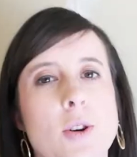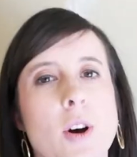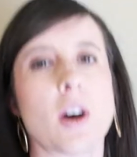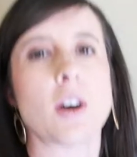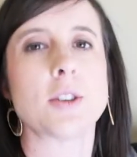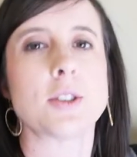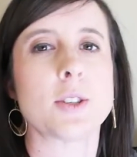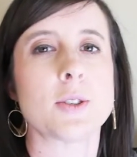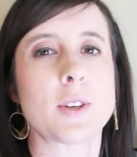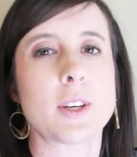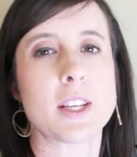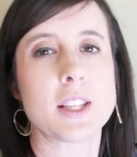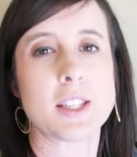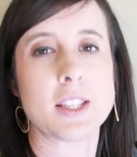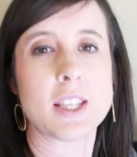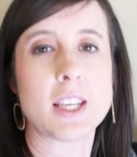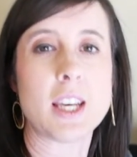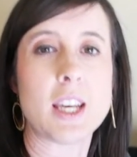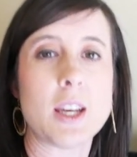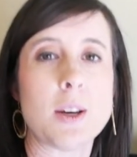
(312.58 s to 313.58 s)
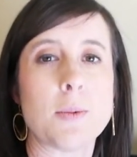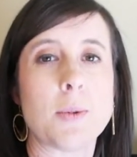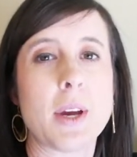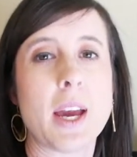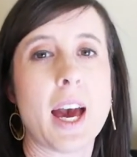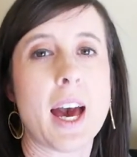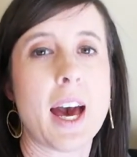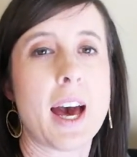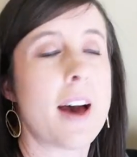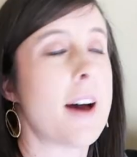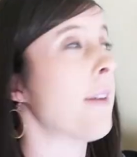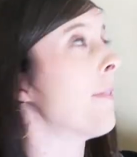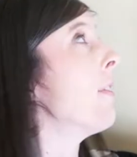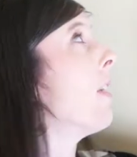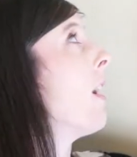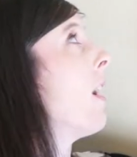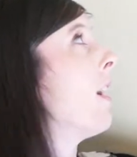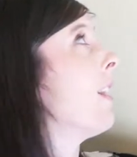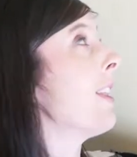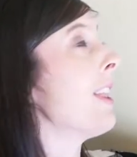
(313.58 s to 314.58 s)
you also can see, we
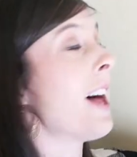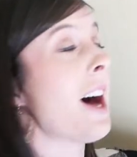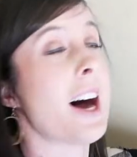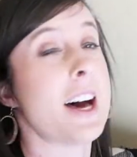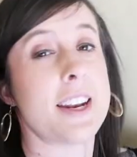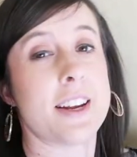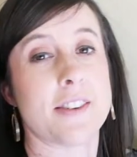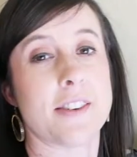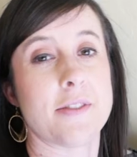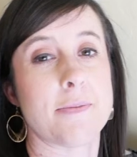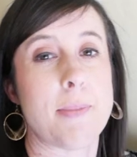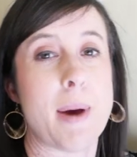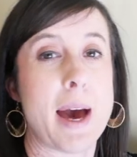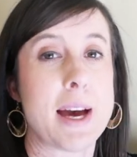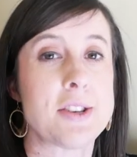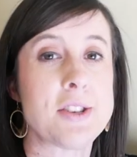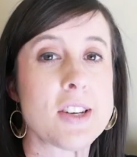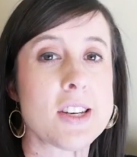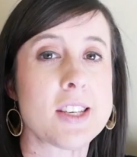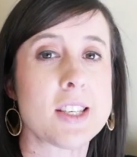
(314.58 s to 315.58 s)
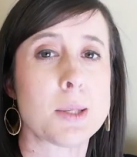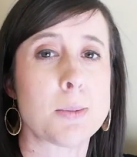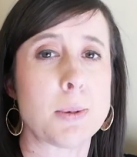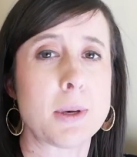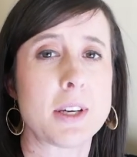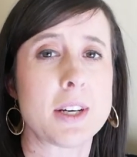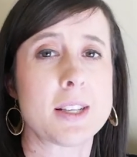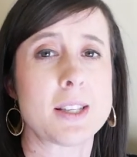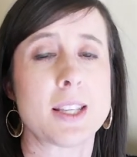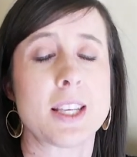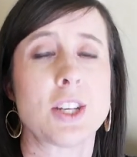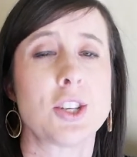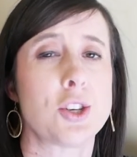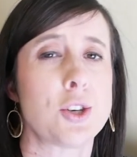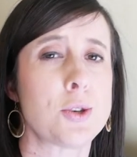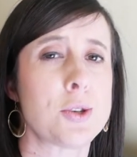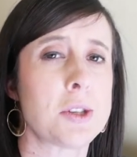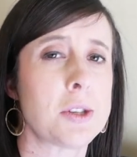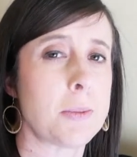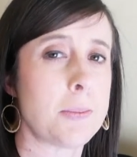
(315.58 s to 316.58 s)
have a lot of patches because
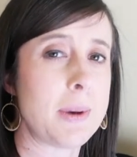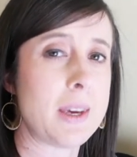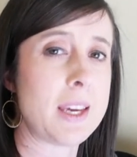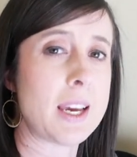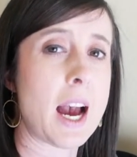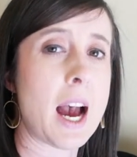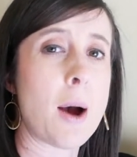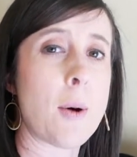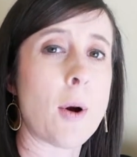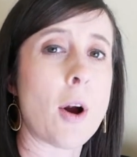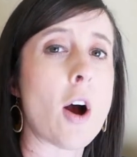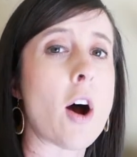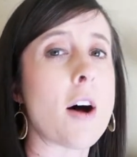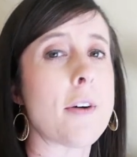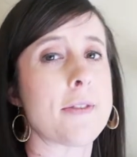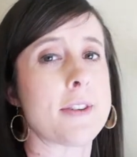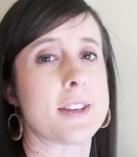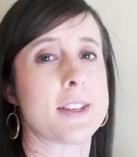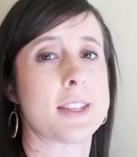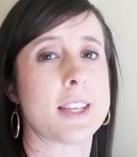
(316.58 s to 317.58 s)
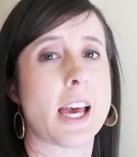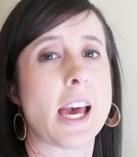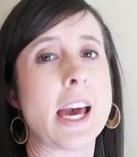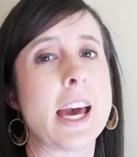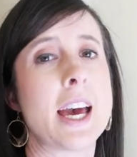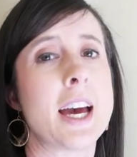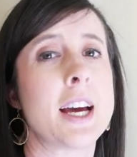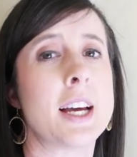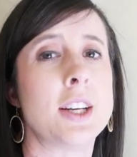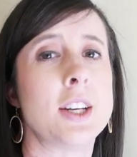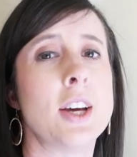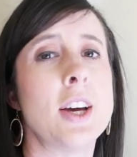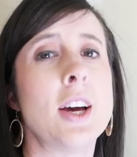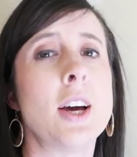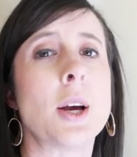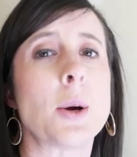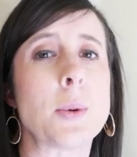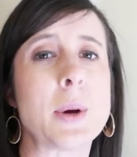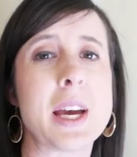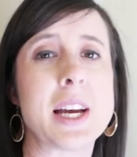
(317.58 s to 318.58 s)
this used to be our office, and
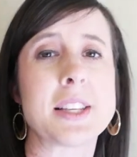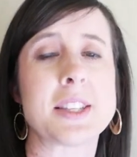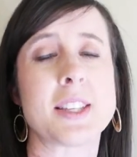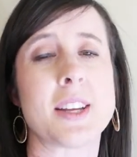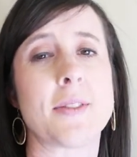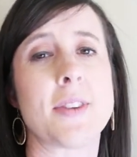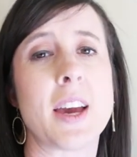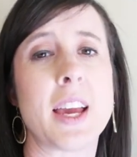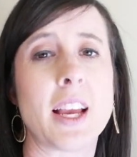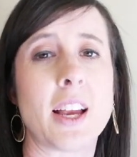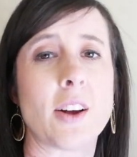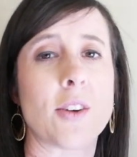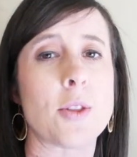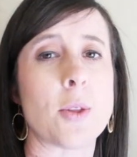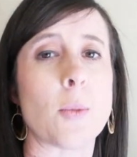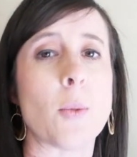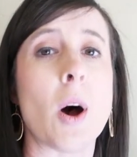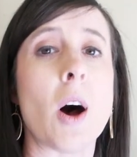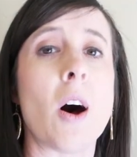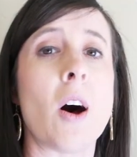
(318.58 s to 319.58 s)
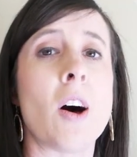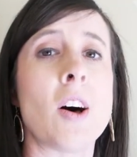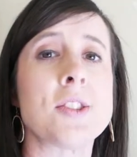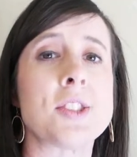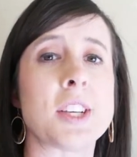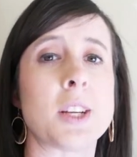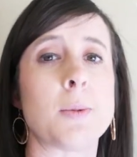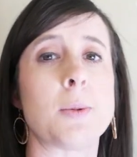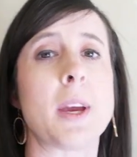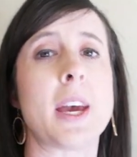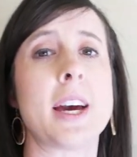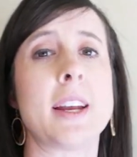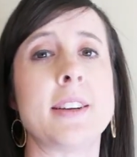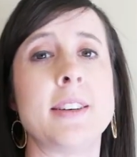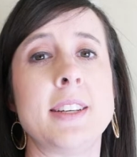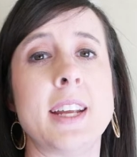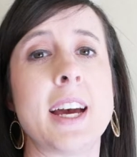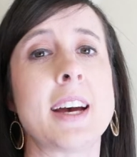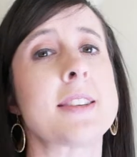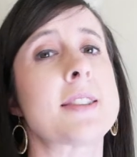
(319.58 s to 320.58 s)
we had stuff hanging on the walls, and we had
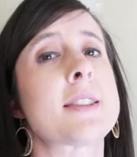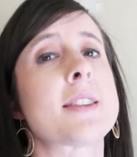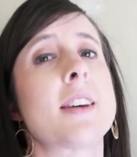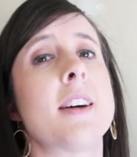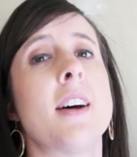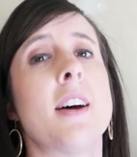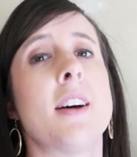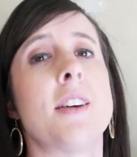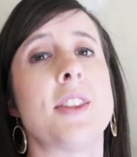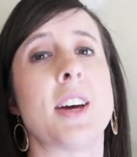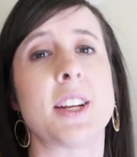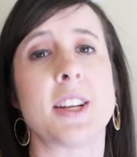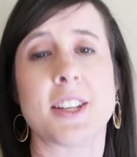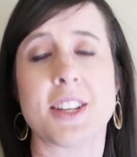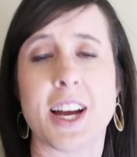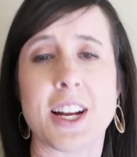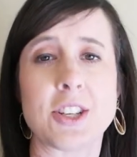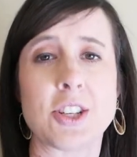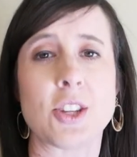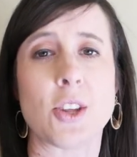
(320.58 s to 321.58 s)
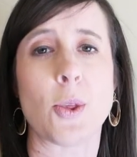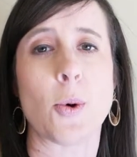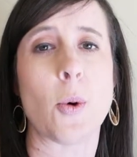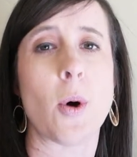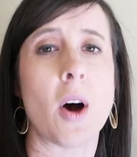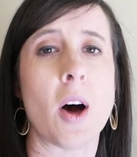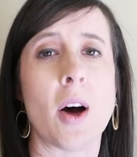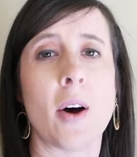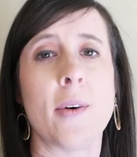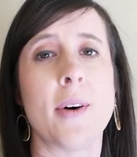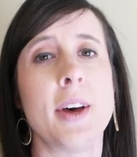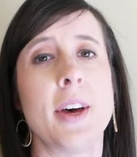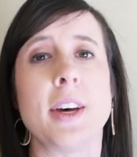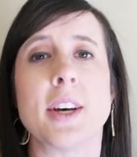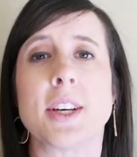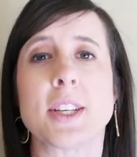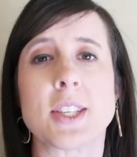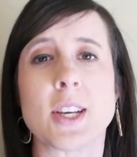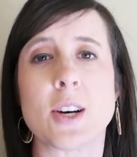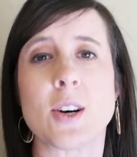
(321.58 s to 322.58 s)
a desk that attached to the wall.
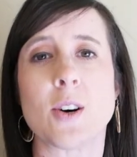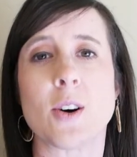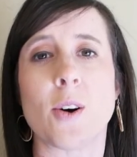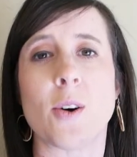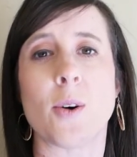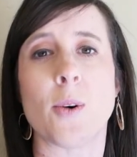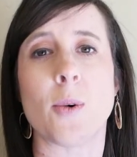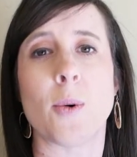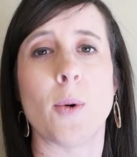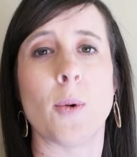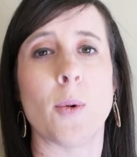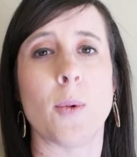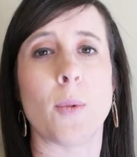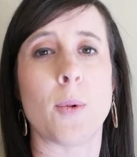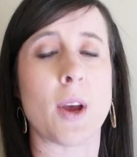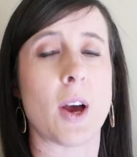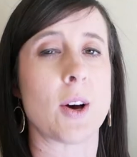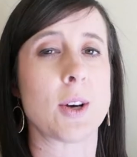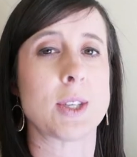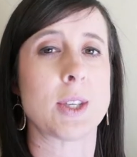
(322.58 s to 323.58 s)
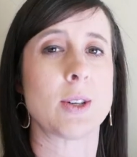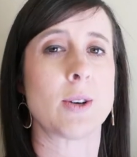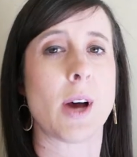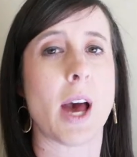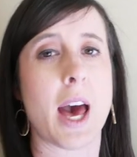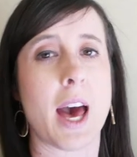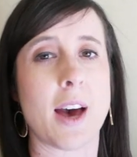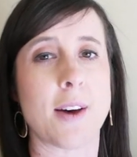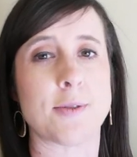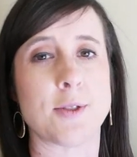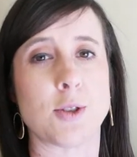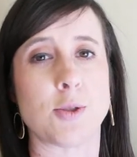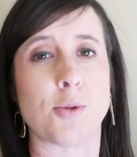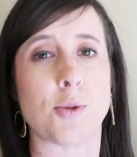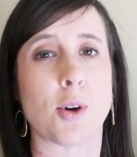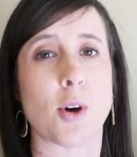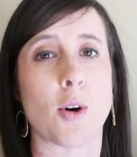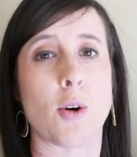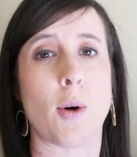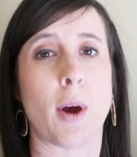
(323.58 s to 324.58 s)
So we also have
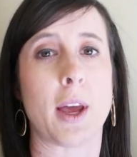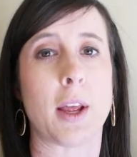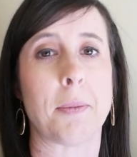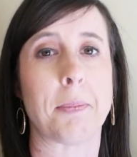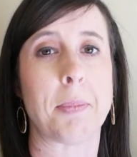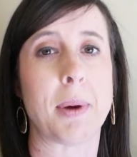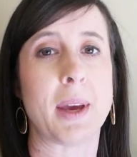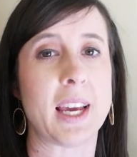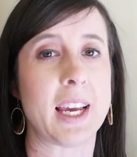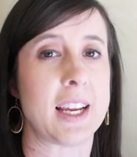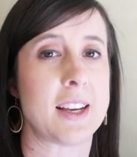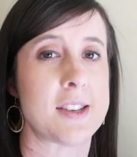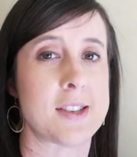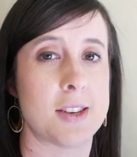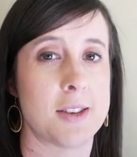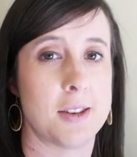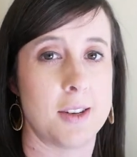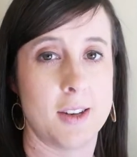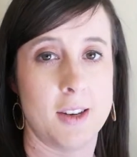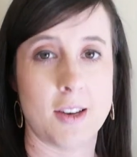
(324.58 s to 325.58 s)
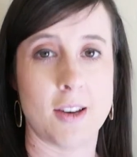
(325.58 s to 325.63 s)
to go and paint